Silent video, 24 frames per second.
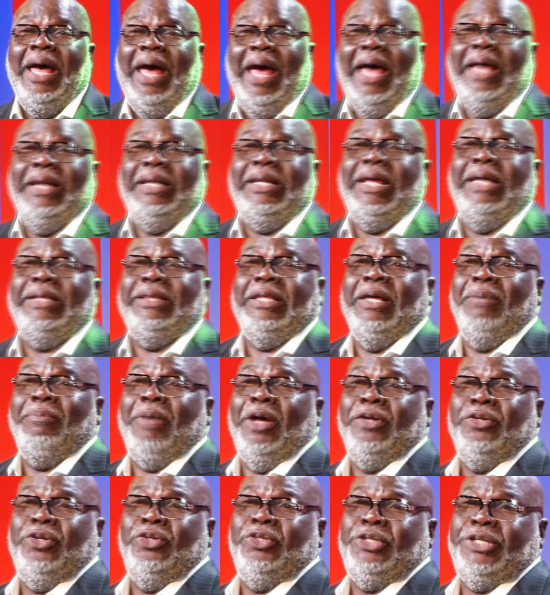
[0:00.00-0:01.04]
and let them
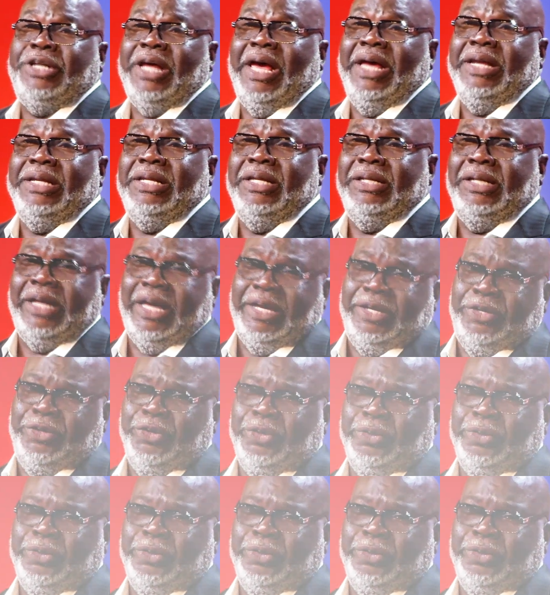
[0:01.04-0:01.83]
understand it later.